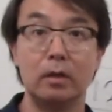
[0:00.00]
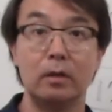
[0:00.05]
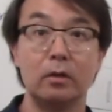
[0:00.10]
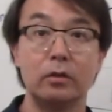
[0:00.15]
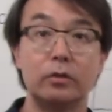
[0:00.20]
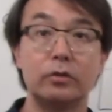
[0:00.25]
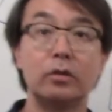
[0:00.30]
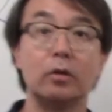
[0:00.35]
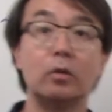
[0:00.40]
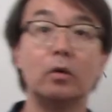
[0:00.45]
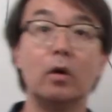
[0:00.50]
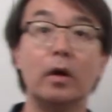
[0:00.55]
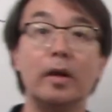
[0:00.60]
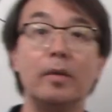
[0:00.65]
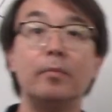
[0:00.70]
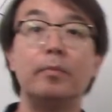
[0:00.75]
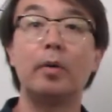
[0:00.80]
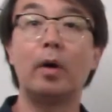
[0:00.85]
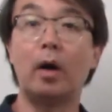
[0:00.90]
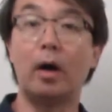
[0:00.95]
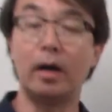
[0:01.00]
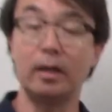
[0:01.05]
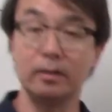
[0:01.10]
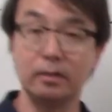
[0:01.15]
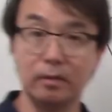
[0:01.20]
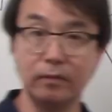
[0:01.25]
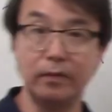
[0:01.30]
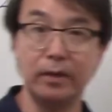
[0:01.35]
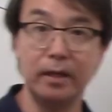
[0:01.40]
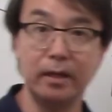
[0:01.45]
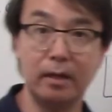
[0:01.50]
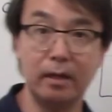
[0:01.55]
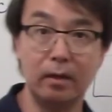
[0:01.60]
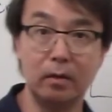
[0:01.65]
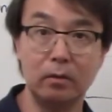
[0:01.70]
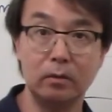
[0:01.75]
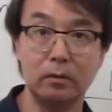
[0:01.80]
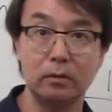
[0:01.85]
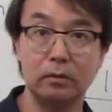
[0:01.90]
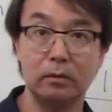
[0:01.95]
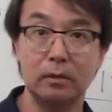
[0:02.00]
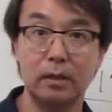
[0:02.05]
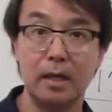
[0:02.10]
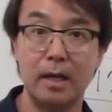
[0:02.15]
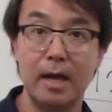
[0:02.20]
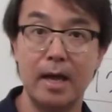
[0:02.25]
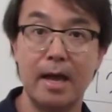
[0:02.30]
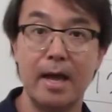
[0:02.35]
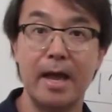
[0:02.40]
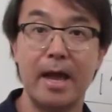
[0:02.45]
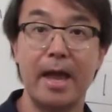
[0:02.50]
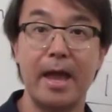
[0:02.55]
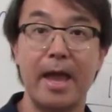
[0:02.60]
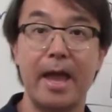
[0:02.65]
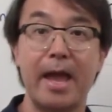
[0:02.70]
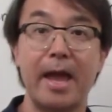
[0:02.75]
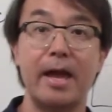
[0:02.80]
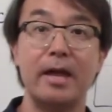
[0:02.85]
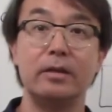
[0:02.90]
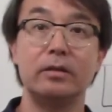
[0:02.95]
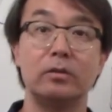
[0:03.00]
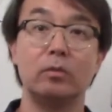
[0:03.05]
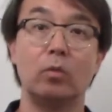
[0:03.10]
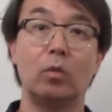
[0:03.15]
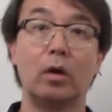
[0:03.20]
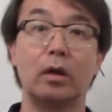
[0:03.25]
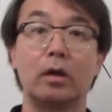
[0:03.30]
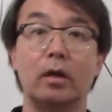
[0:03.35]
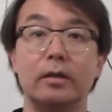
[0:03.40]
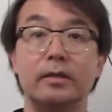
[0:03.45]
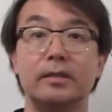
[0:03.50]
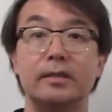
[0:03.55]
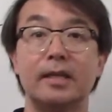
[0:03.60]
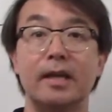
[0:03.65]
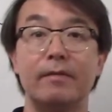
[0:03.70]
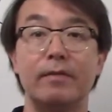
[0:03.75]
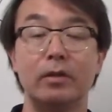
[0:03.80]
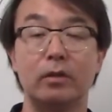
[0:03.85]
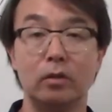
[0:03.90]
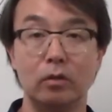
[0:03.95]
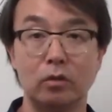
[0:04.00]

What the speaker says: So go ahead and pause the video and work on 7 through